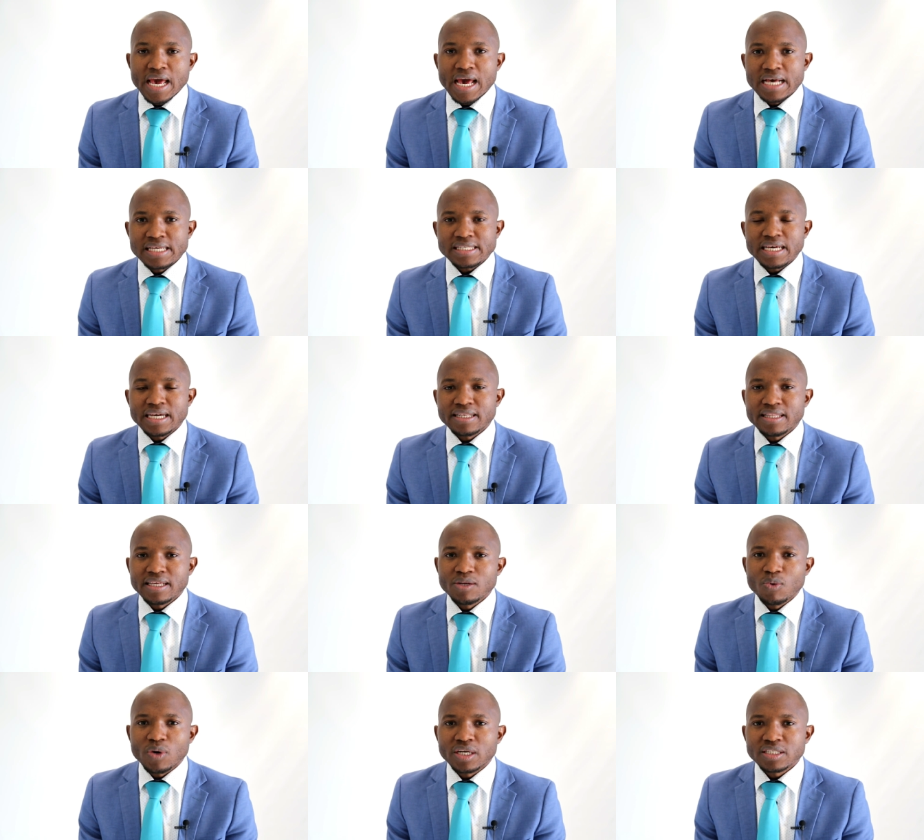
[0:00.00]
As at
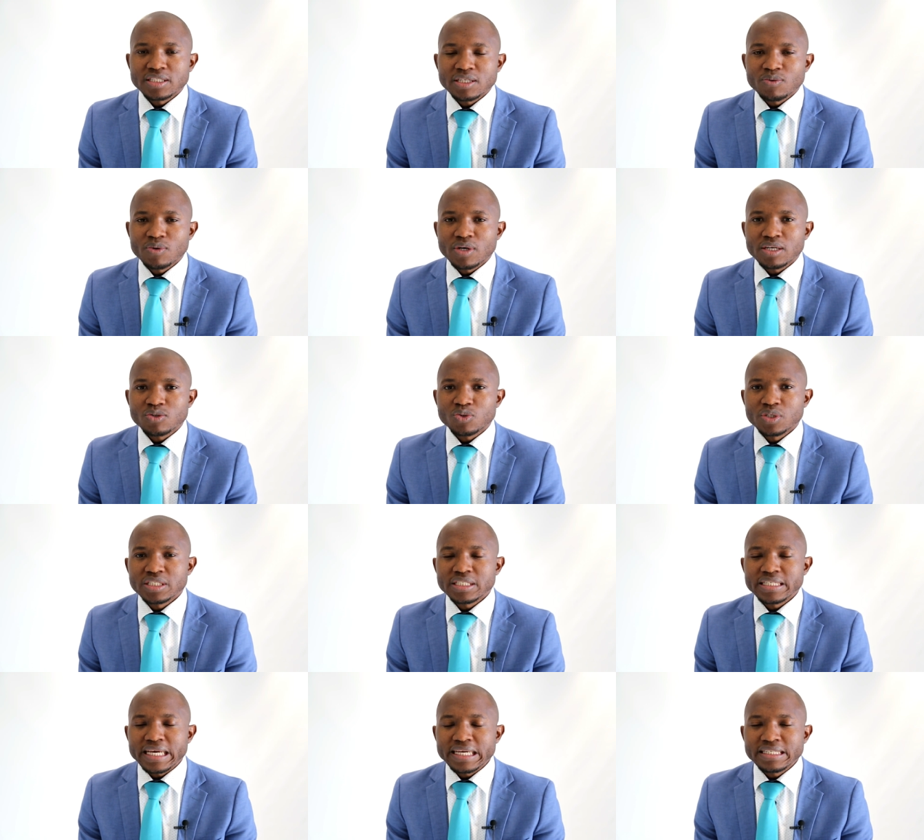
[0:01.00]
31 January
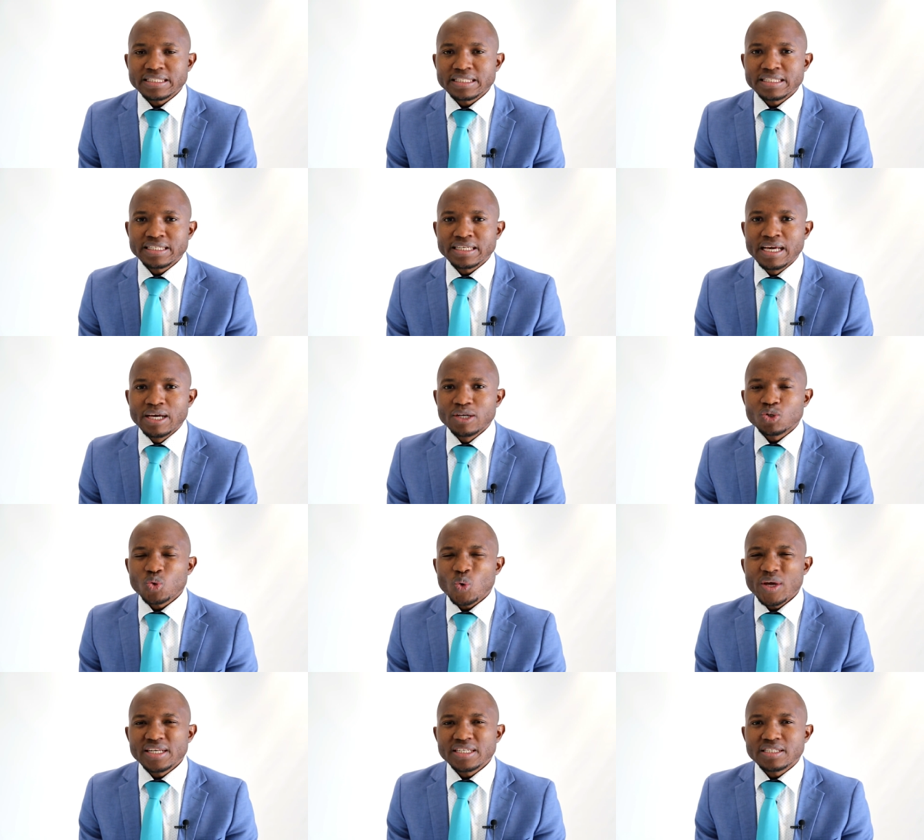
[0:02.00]
2019,
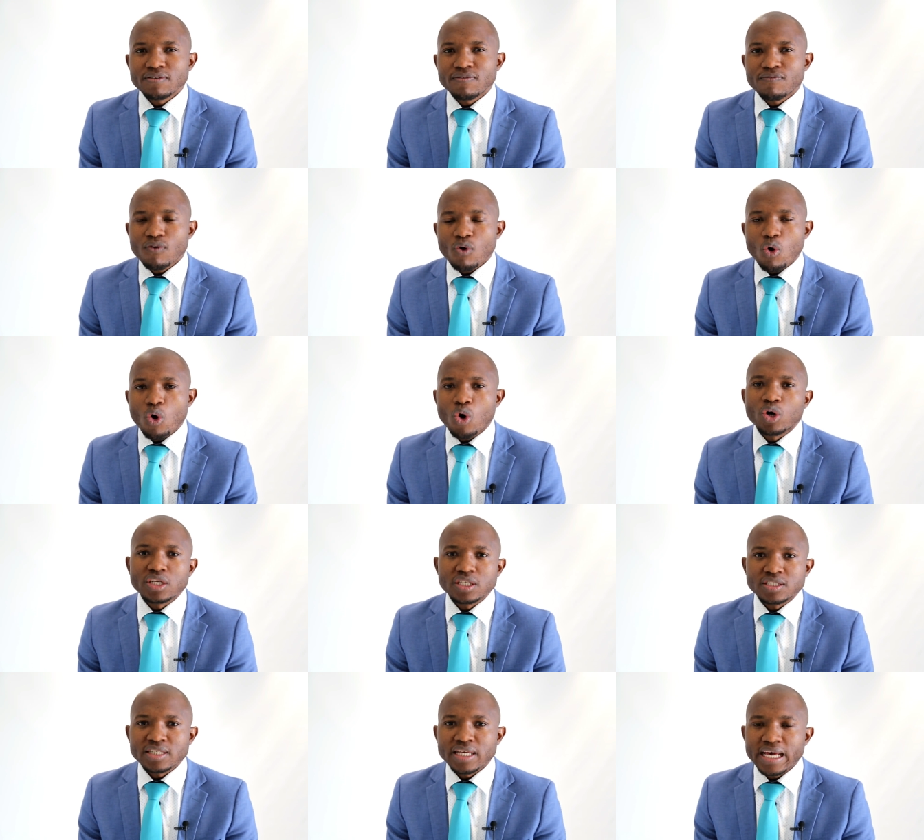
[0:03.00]
24
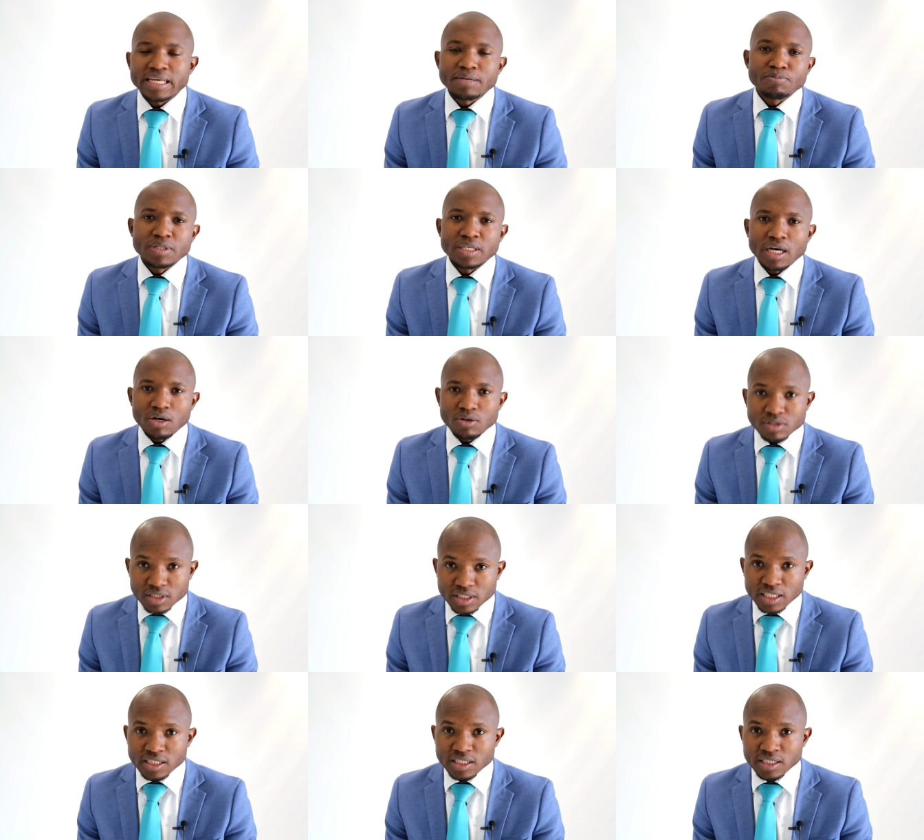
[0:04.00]
audits had been
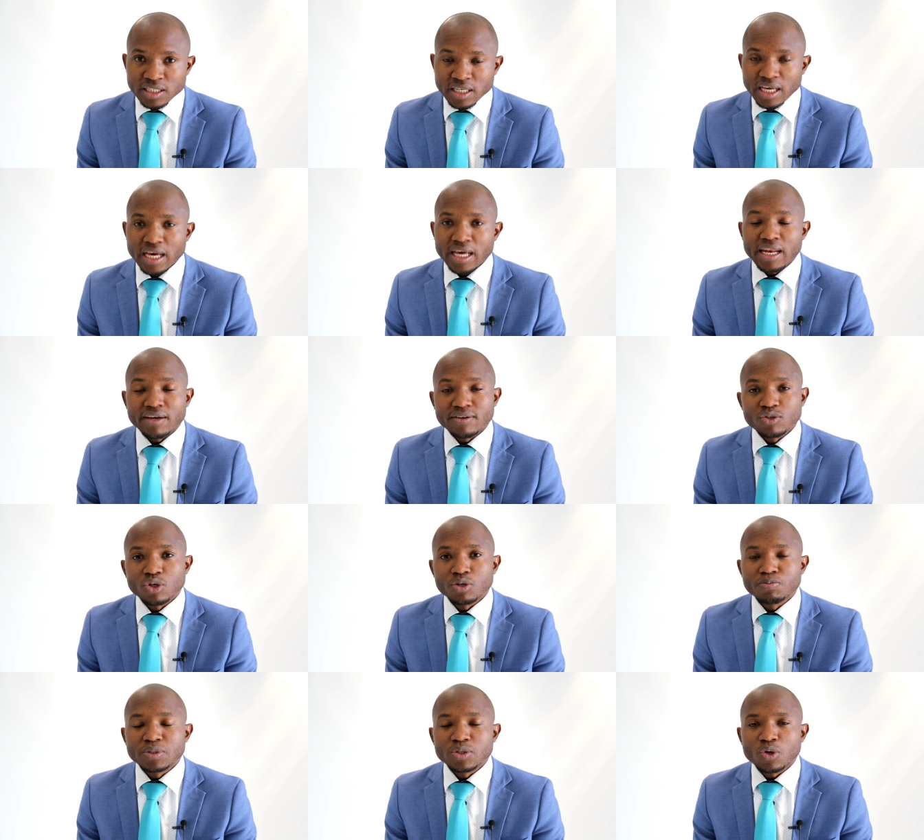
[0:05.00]
outstanding and had
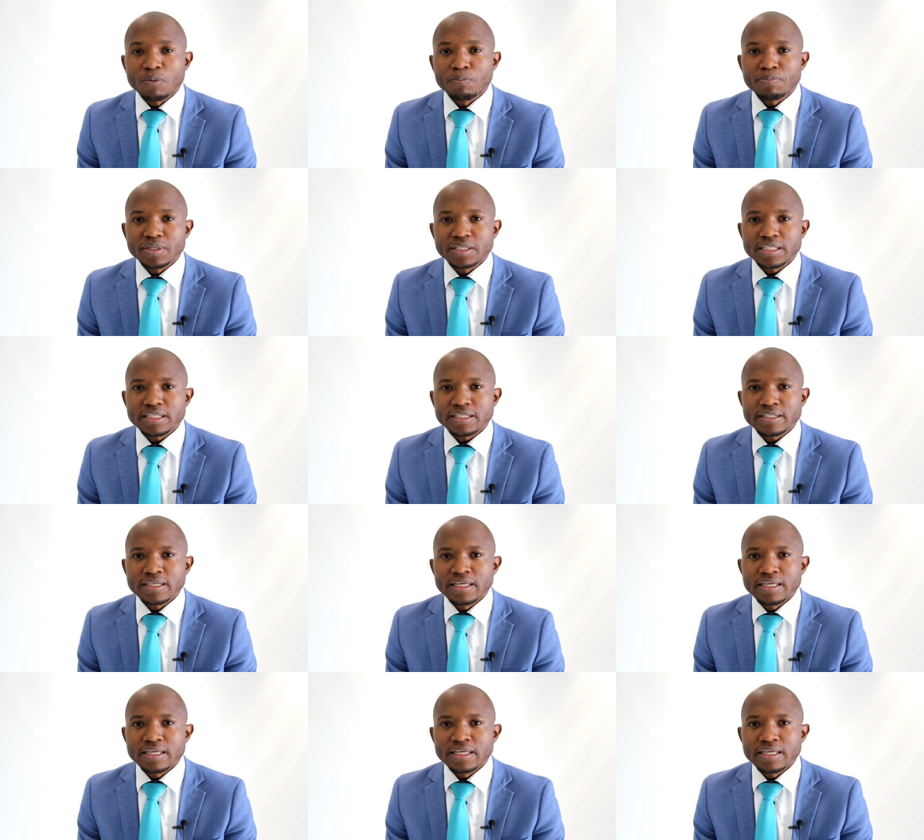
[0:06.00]
not been completed.